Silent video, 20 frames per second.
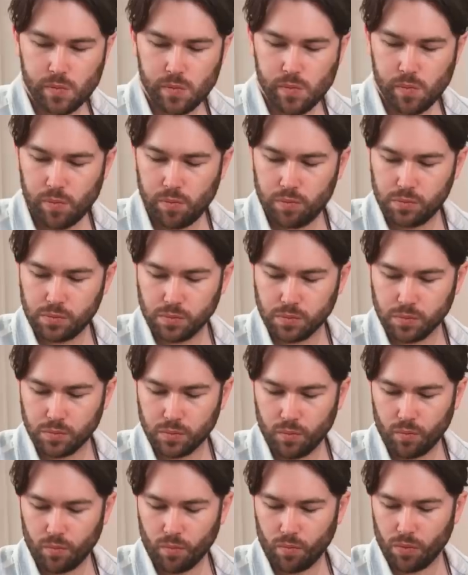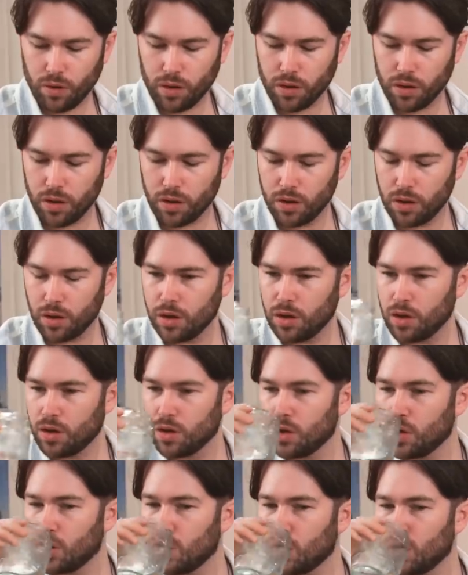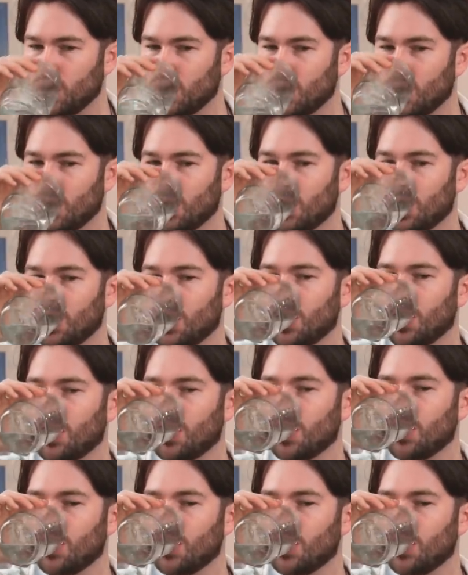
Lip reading: No words are spoken by the person on screen.